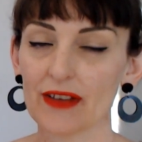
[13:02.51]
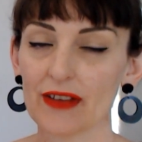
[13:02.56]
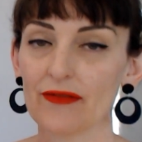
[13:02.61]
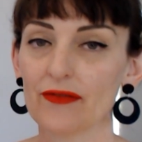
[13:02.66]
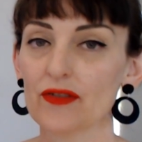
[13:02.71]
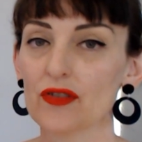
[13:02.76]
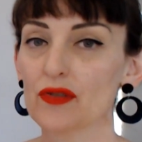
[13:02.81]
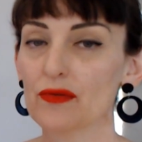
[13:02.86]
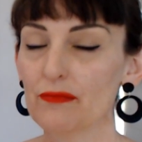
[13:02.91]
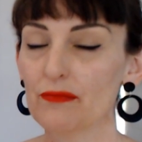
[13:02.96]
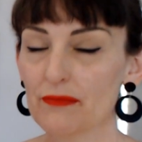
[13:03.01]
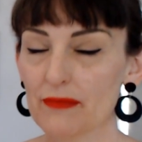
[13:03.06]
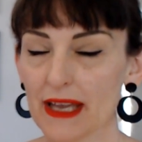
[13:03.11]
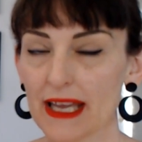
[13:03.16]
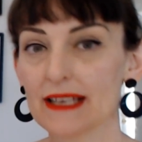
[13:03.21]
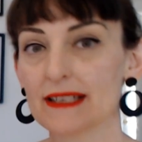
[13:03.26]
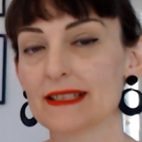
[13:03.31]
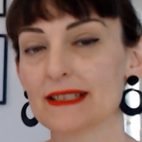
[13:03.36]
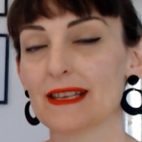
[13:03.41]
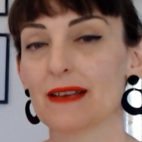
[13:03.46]
If you
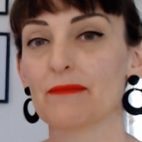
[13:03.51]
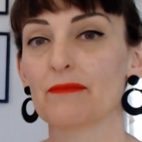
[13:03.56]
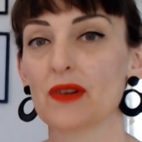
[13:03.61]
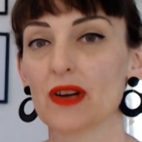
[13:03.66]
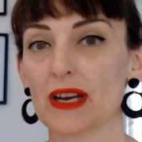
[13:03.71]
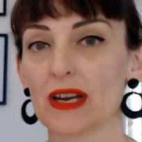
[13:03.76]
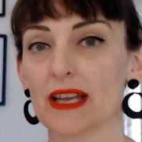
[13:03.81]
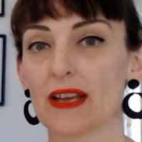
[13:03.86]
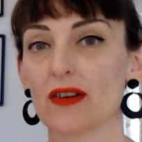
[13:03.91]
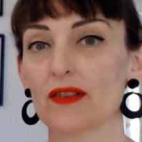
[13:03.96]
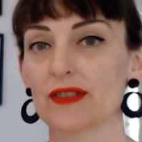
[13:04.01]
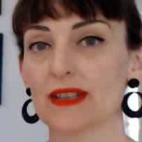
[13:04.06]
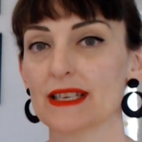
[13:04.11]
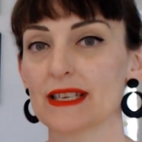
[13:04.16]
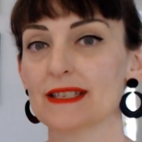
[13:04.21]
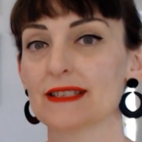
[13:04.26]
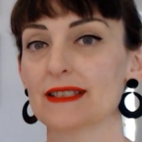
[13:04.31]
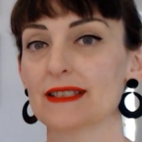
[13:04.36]
meet somebody on this